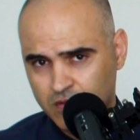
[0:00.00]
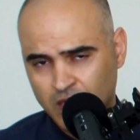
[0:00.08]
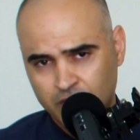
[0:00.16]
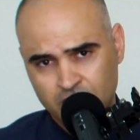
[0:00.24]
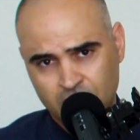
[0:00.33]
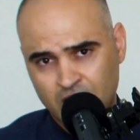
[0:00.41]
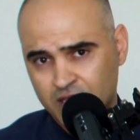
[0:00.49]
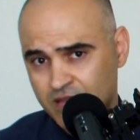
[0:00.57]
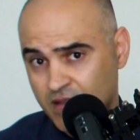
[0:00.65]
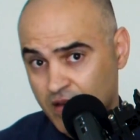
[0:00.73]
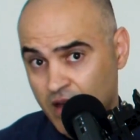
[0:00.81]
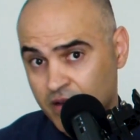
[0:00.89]
Love is
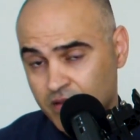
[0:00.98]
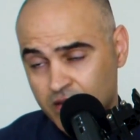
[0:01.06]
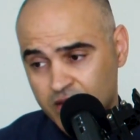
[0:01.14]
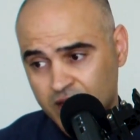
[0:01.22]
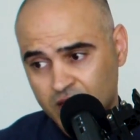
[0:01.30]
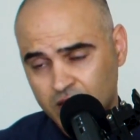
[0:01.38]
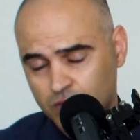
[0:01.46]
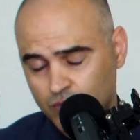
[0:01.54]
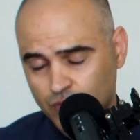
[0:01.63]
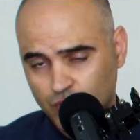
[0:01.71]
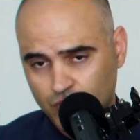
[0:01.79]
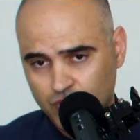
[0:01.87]
either, either there or
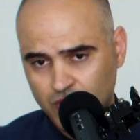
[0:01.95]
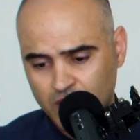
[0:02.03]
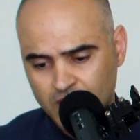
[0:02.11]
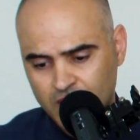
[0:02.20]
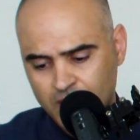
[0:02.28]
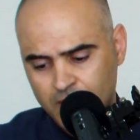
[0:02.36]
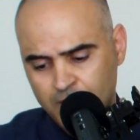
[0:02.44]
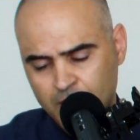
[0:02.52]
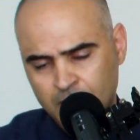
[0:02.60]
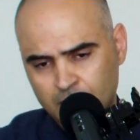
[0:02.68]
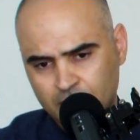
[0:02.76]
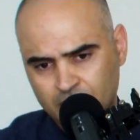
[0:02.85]
not.
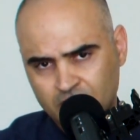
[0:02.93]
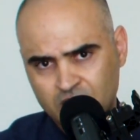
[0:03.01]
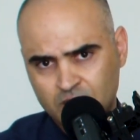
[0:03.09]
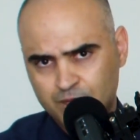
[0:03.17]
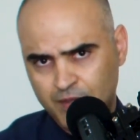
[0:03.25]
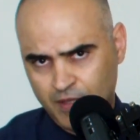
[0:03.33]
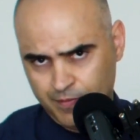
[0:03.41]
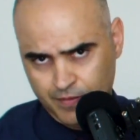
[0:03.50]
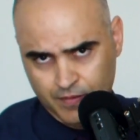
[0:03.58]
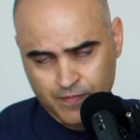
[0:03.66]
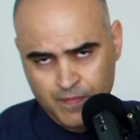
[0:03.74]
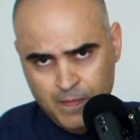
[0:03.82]
But this
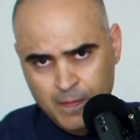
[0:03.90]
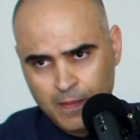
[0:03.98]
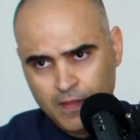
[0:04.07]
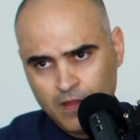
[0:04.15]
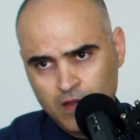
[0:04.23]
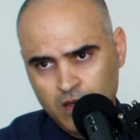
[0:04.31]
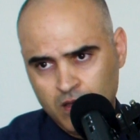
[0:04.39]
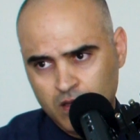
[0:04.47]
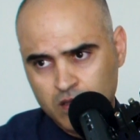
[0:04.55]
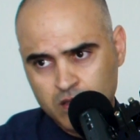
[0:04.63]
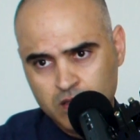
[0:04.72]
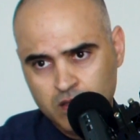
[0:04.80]
paper
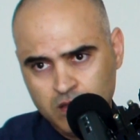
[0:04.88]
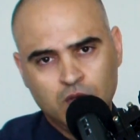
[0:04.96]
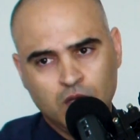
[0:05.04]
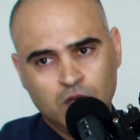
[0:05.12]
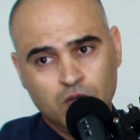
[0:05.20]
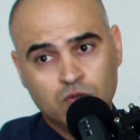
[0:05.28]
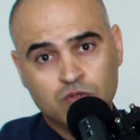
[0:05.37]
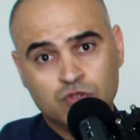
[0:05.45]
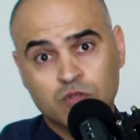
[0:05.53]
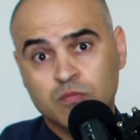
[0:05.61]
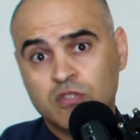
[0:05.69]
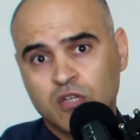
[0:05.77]
is a long
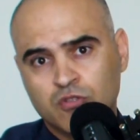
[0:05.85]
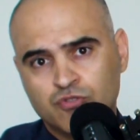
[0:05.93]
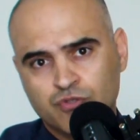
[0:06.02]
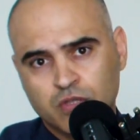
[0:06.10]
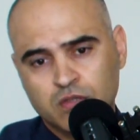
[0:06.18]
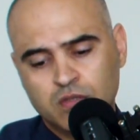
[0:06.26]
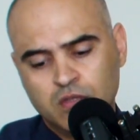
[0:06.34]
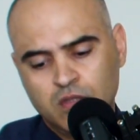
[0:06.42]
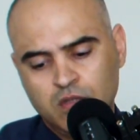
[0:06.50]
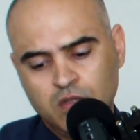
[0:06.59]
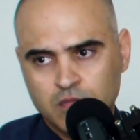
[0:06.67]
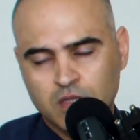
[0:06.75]
term contract
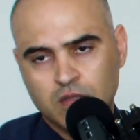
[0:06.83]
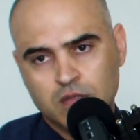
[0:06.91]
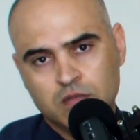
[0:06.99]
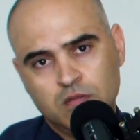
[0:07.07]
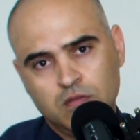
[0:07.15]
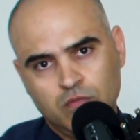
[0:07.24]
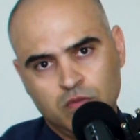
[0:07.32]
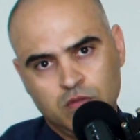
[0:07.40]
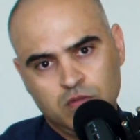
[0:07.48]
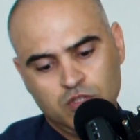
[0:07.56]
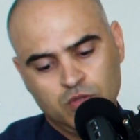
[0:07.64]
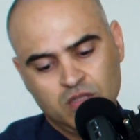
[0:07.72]
because
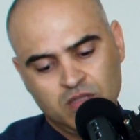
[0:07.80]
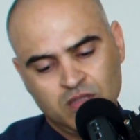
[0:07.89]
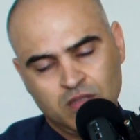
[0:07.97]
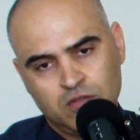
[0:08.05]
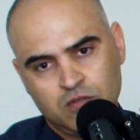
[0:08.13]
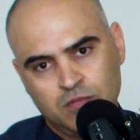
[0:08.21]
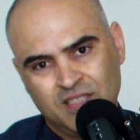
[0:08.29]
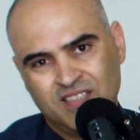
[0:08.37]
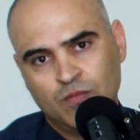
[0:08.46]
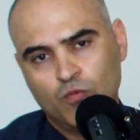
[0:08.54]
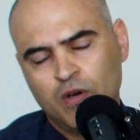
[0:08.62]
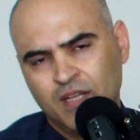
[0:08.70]
when you decide to
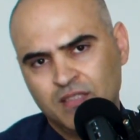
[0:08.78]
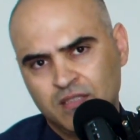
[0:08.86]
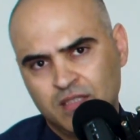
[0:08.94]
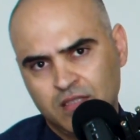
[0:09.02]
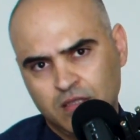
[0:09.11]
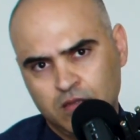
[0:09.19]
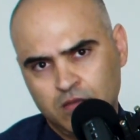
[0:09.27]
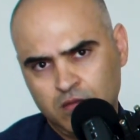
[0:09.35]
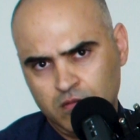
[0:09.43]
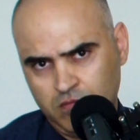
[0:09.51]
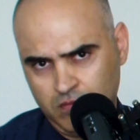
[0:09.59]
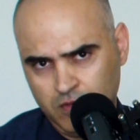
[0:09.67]
become one entity
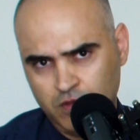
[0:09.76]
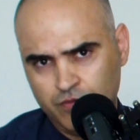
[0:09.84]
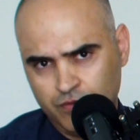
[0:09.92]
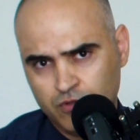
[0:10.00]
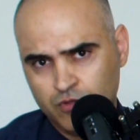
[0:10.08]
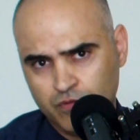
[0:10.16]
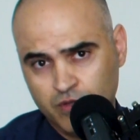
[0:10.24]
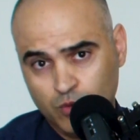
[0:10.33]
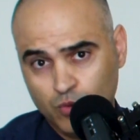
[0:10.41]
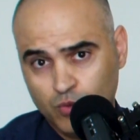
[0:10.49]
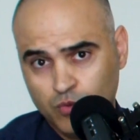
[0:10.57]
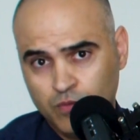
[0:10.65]
in front of the
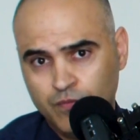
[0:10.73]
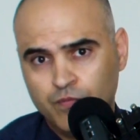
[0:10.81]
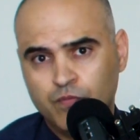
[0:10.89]
law